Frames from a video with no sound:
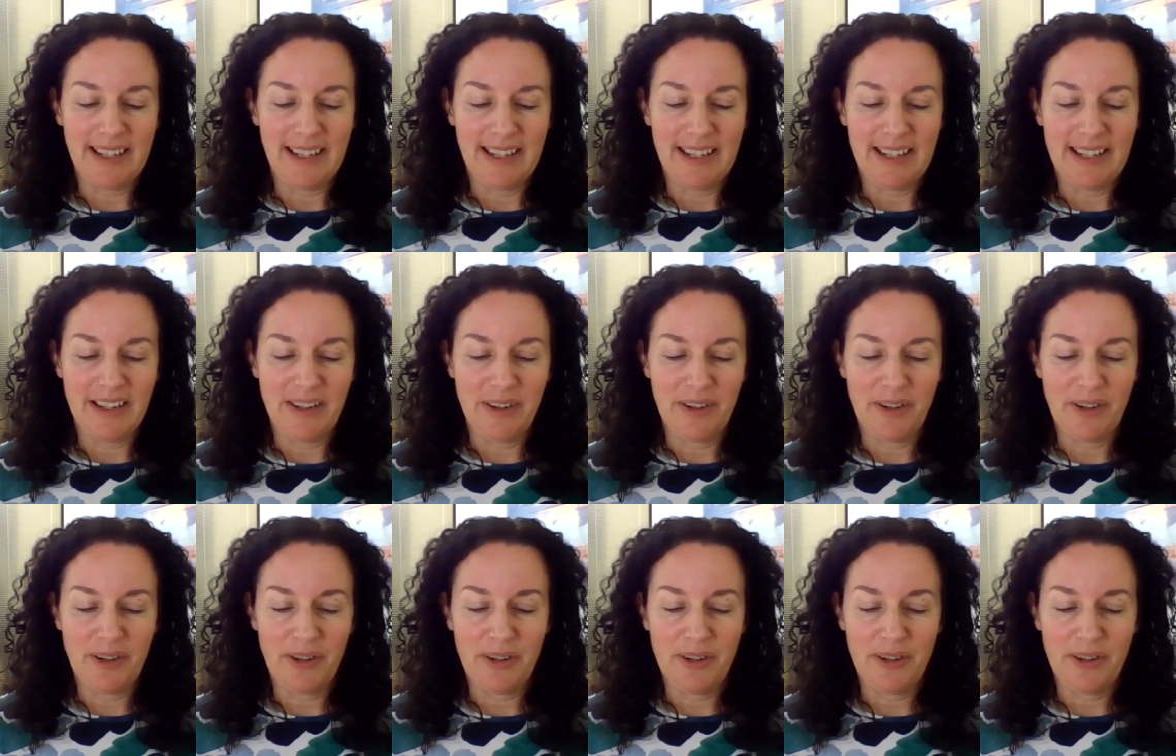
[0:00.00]
in a
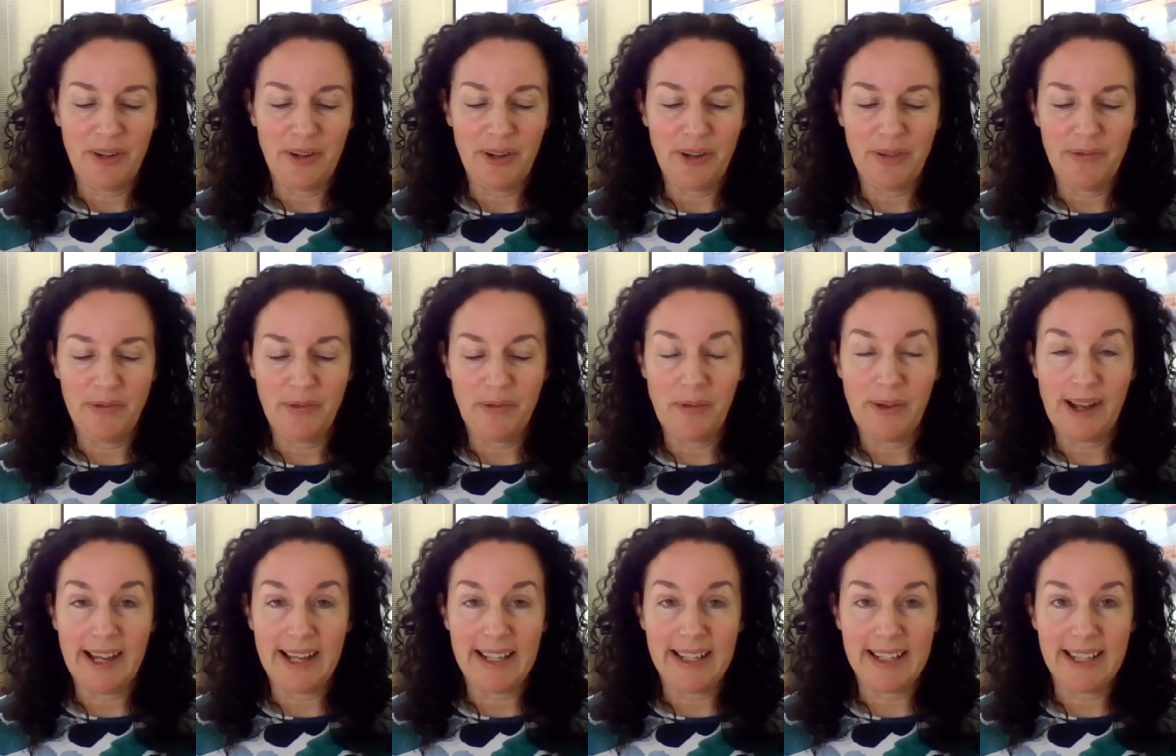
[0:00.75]
hurtful
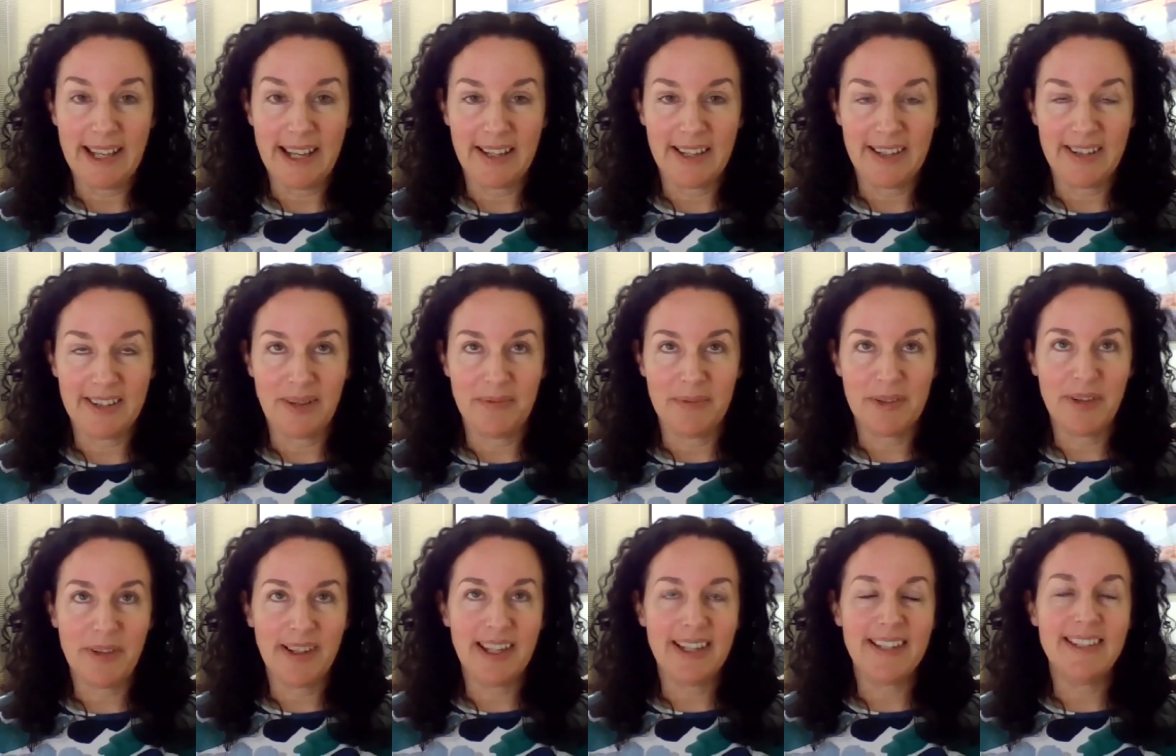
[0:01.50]
way a second time?
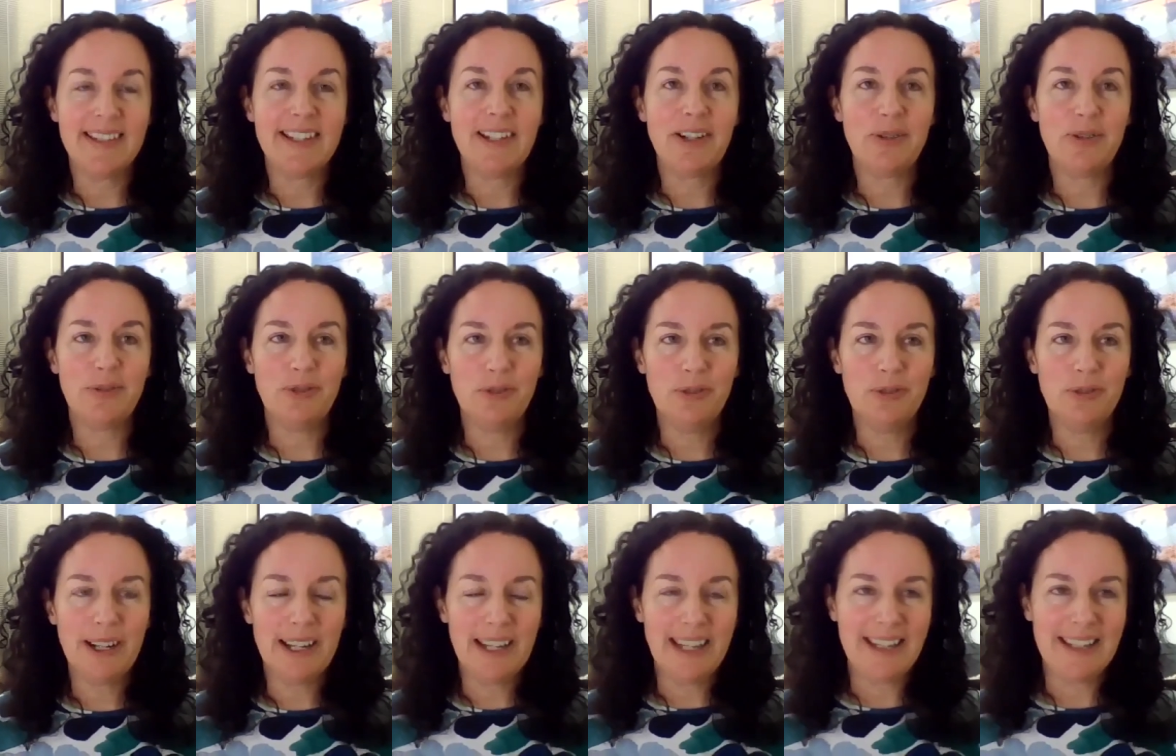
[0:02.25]
So I guess they're
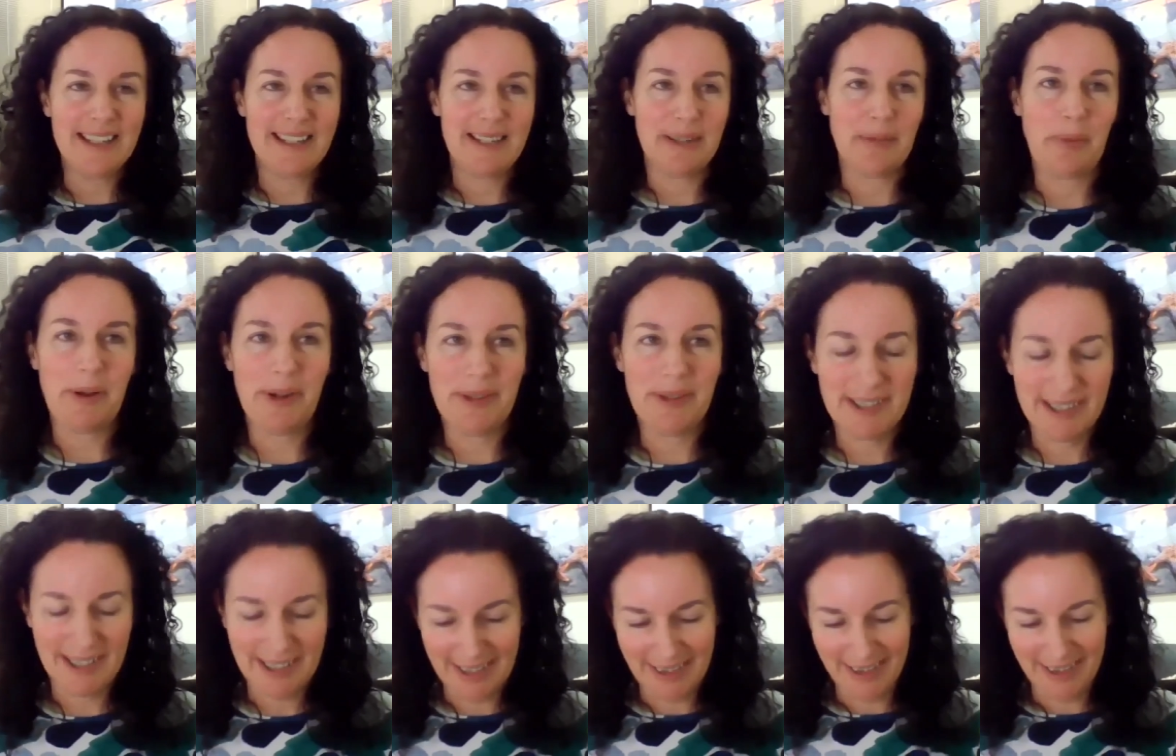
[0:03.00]
already
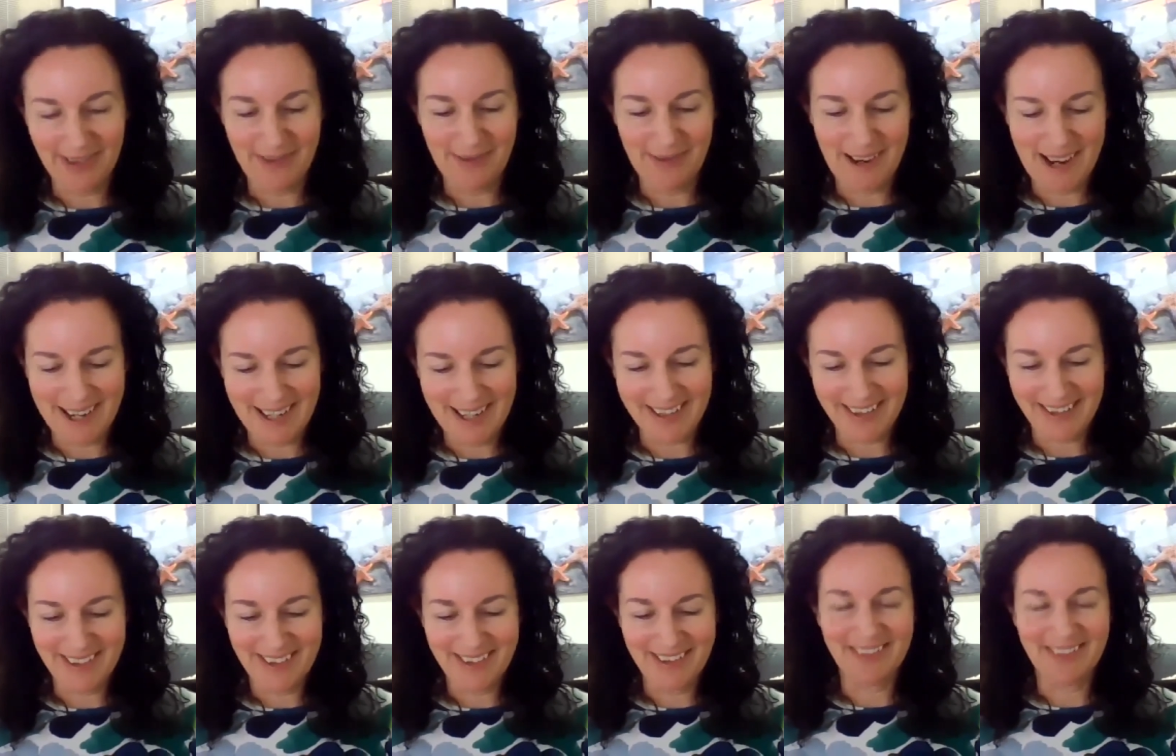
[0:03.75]
supposedly on the way
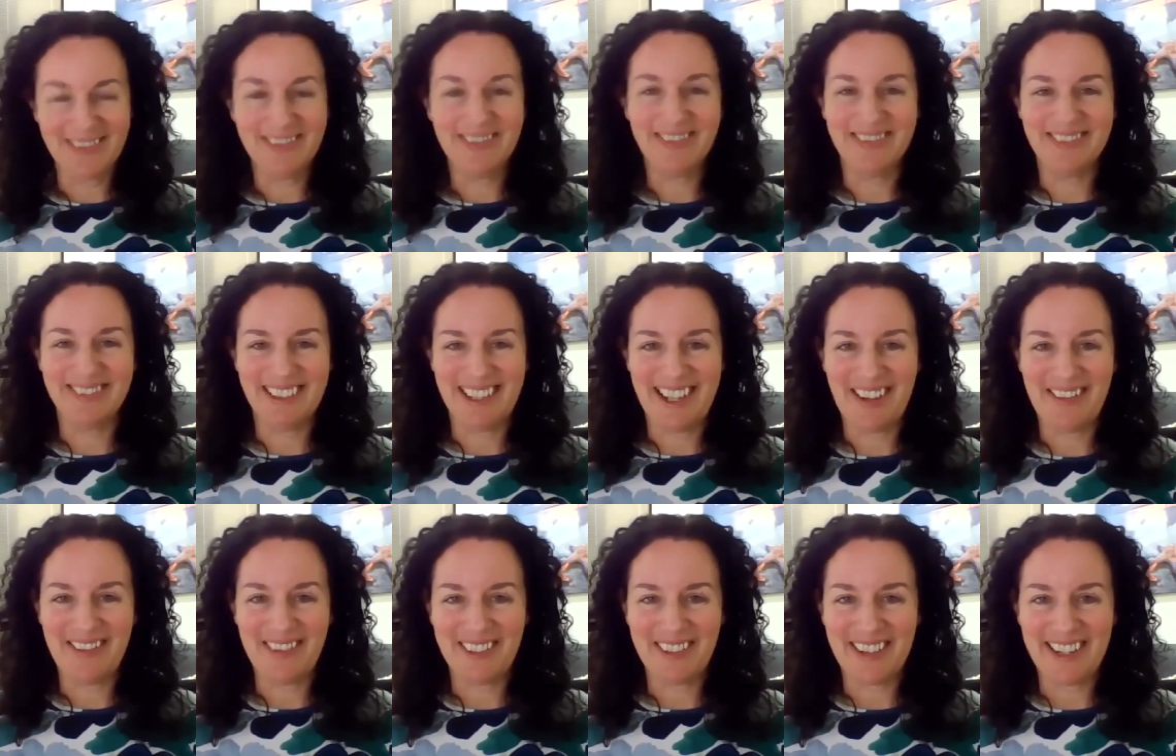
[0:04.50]
to
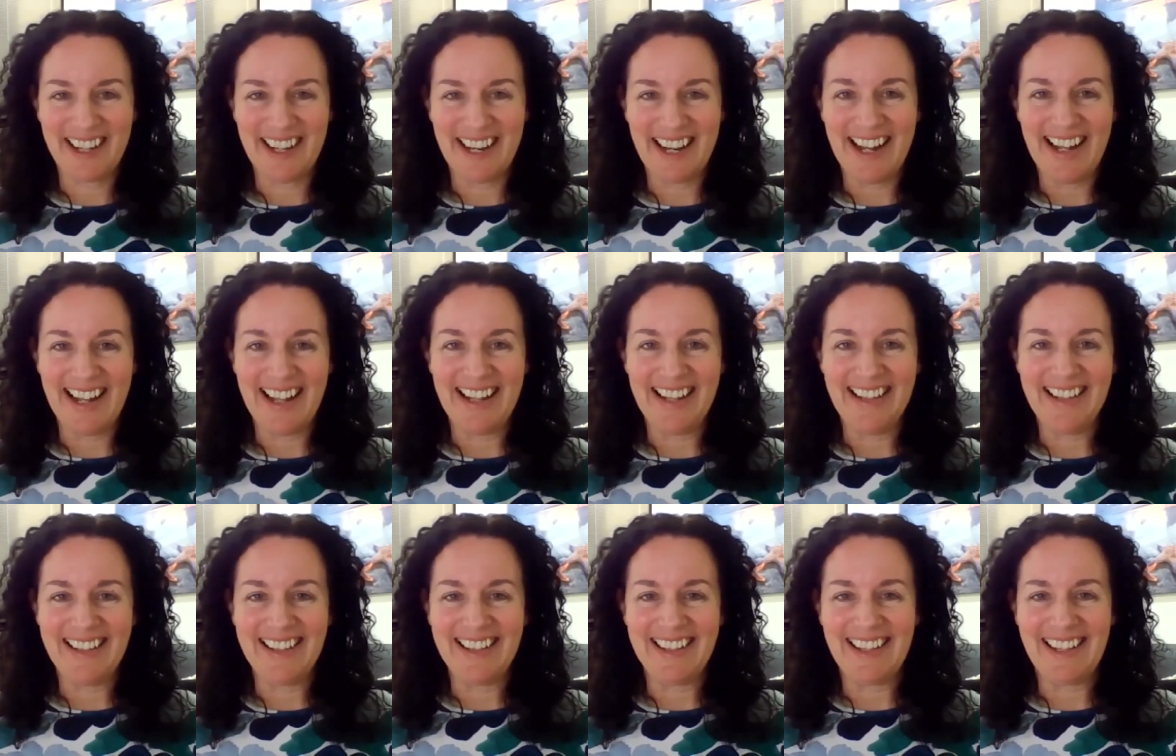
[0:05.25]
recovery,
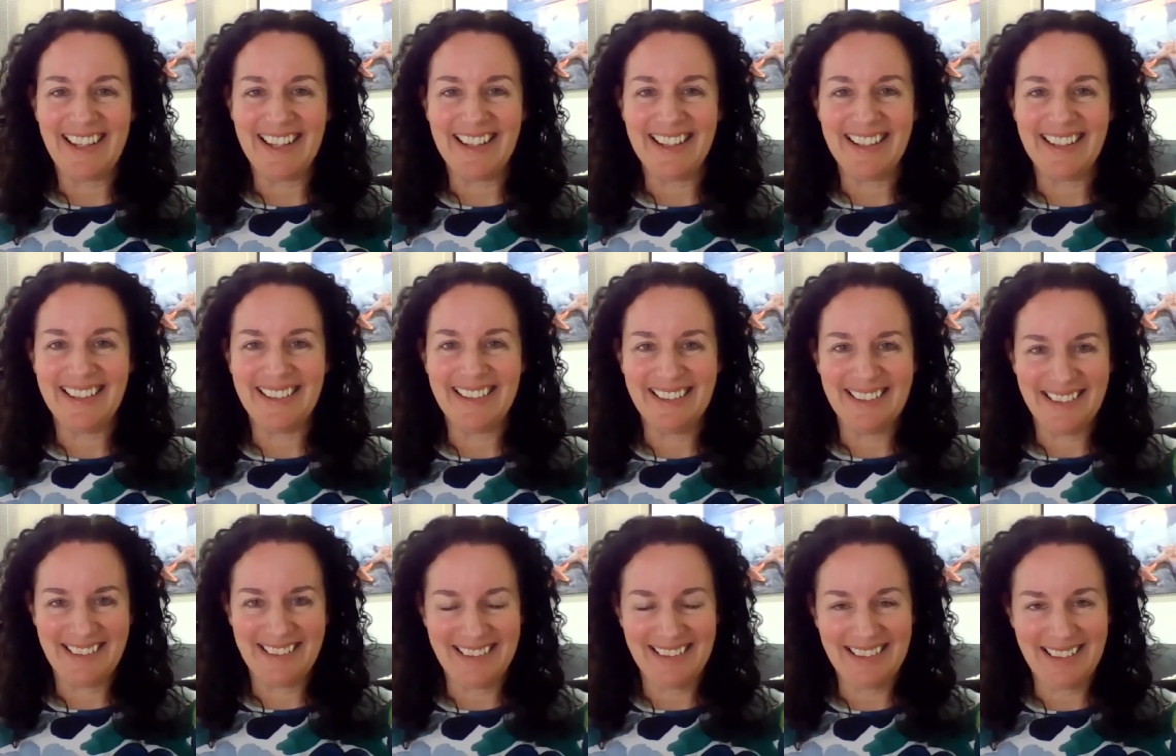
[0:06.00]
and then
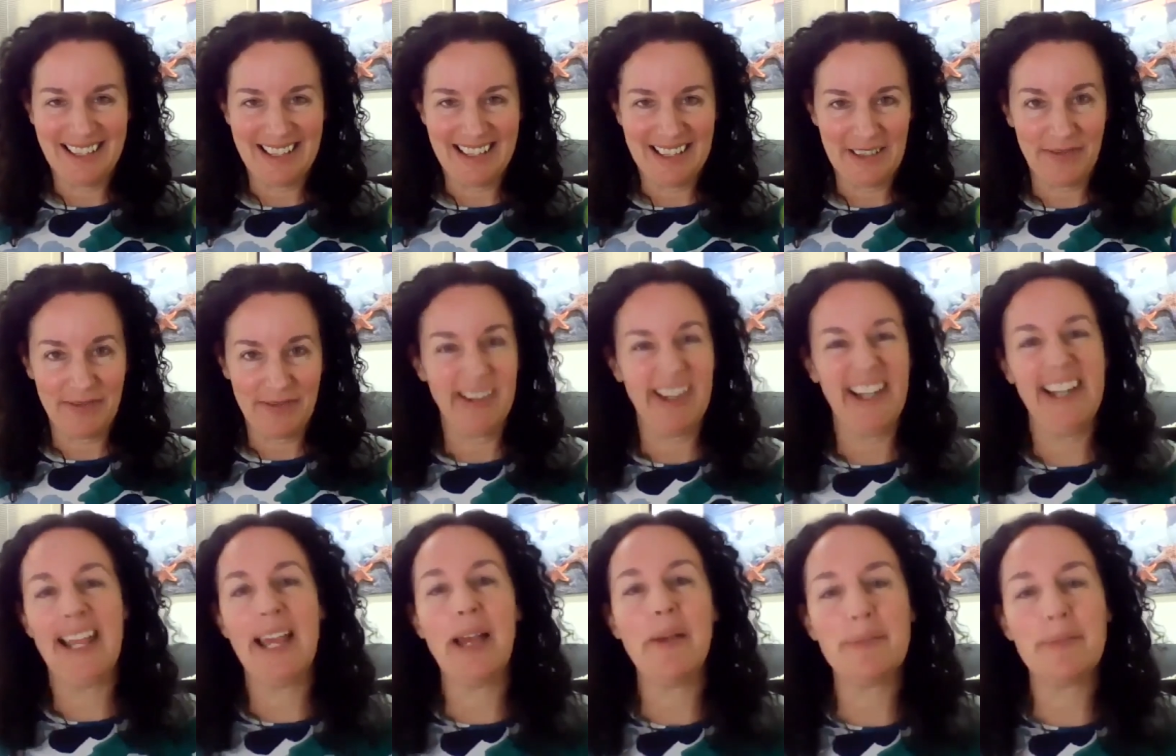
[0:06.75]
there's a
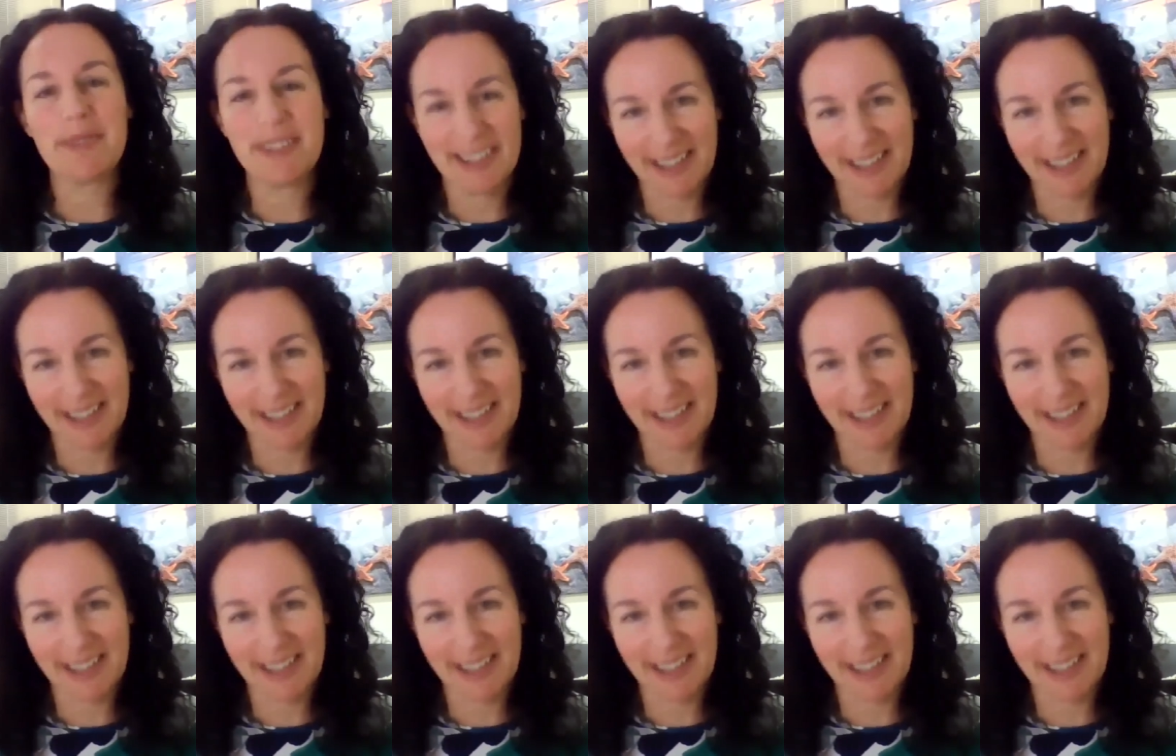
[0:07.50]
relapse.